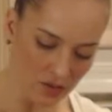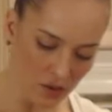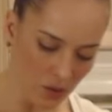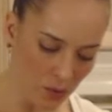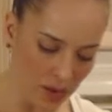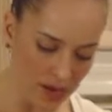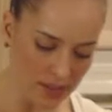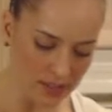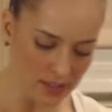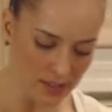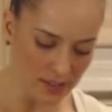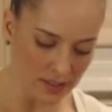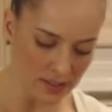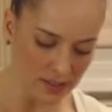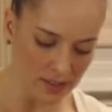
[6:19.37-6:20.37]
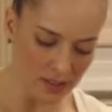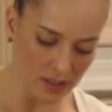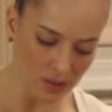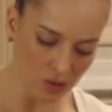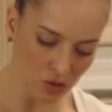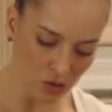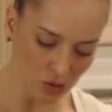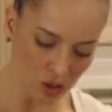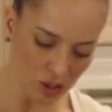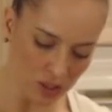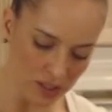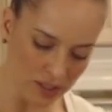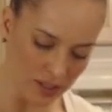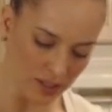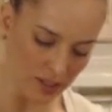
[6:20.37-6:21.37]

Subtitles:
of great nutrition